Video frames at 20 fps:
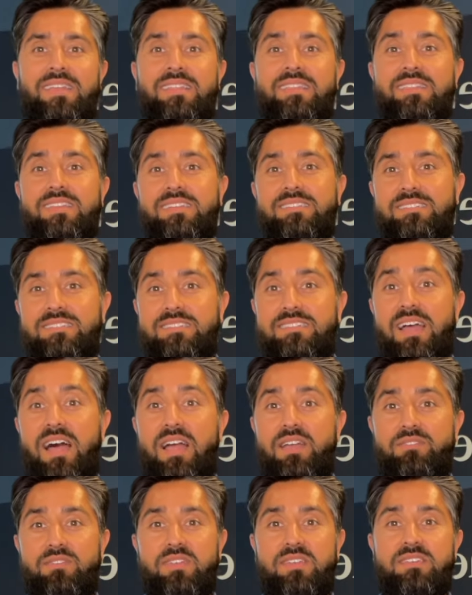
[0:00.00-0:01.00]
Let's
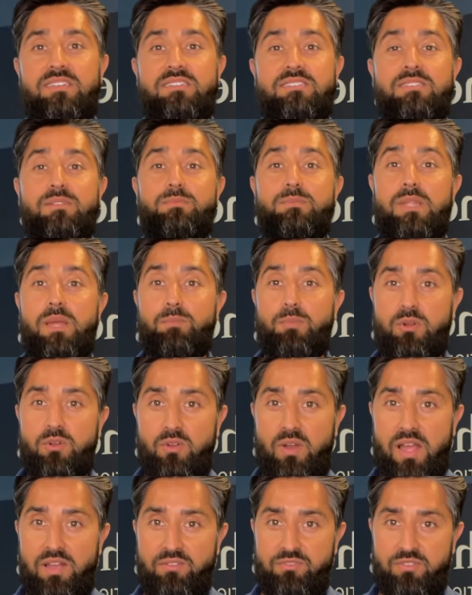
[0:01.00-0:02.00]
dive into some
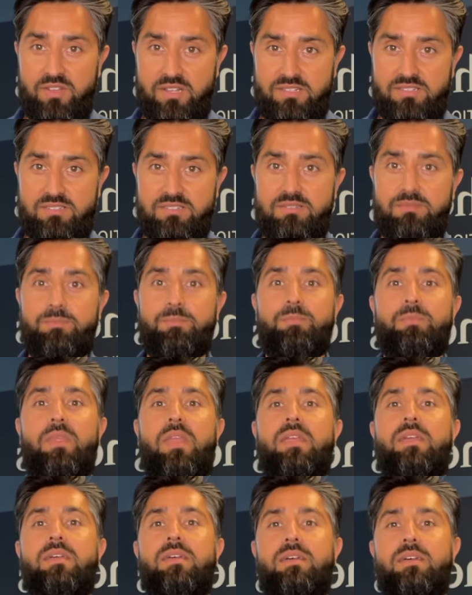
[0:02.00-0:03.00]
demographics.
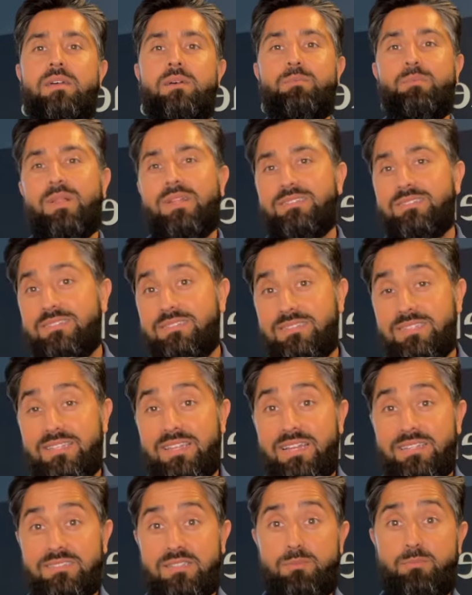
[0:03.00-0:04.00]
Pleasanton
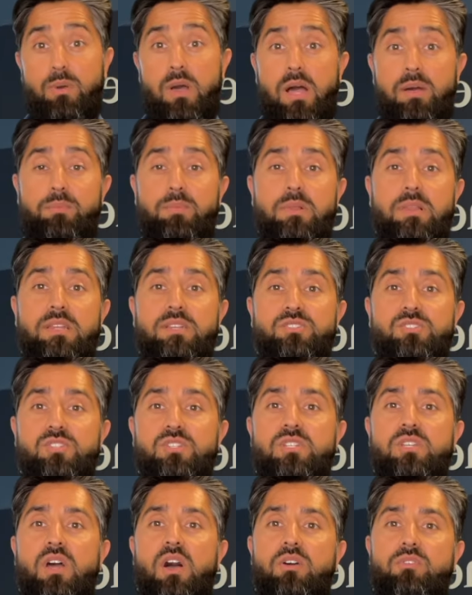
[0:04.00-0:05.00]
has a
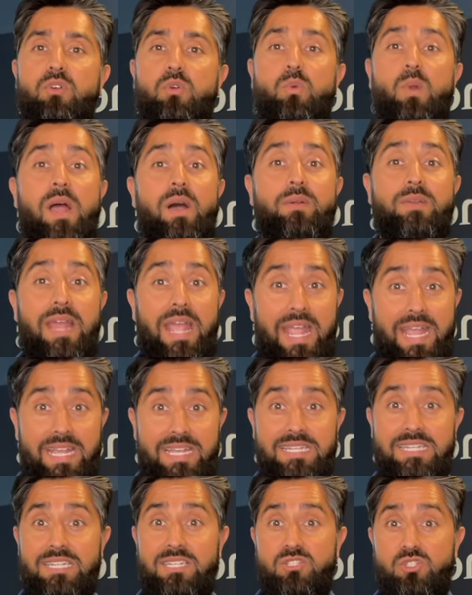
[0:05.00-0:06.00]
population of around
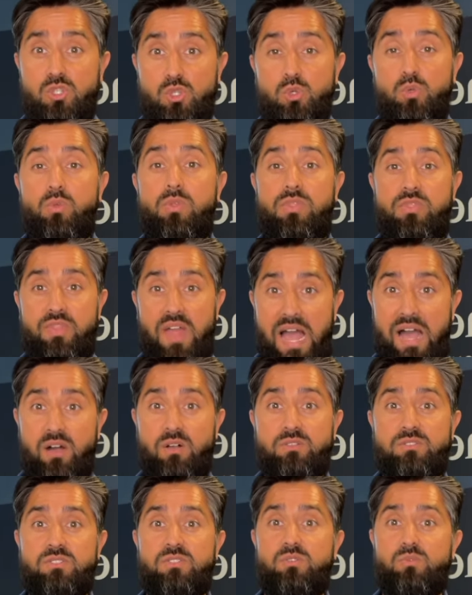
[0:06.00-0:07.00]

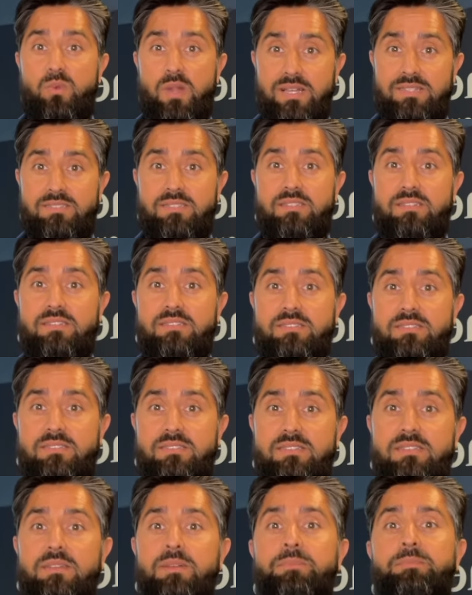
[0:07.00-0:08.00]
82,000
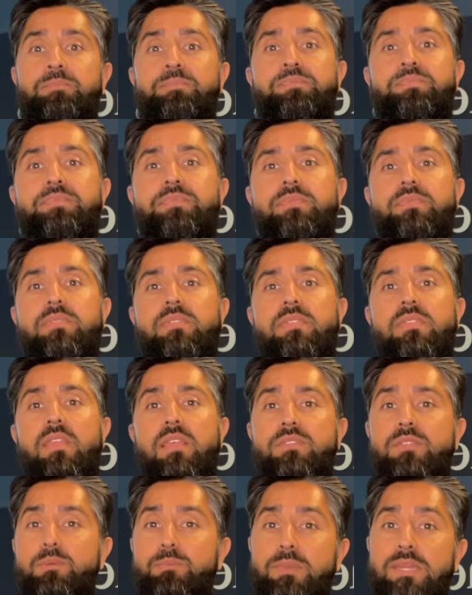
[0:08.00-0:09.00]
residents.
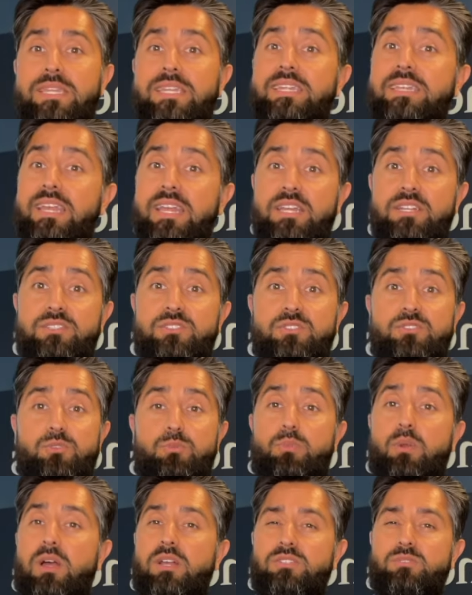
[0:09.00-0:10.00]
The median age is
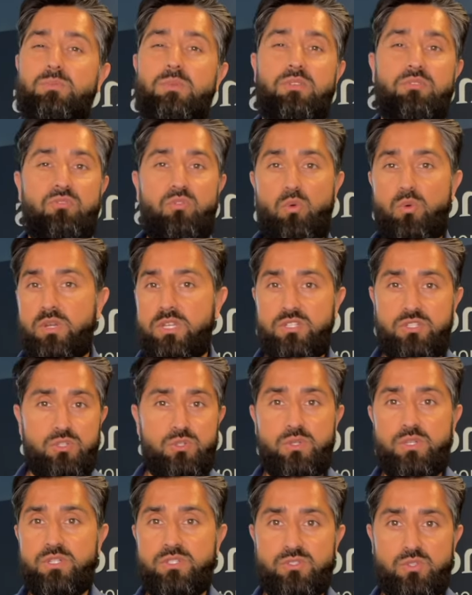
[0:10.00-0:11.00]
approximately 42
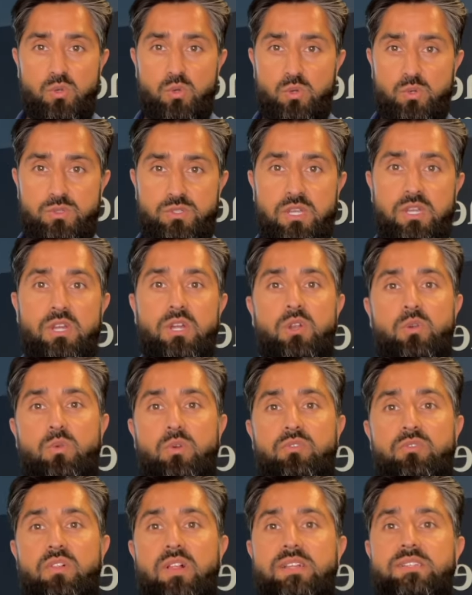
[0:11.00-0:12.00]
years old,
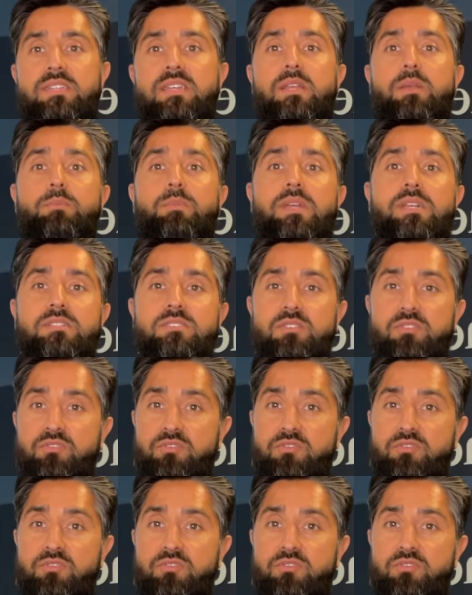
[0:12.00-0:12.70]
reflecting a mix of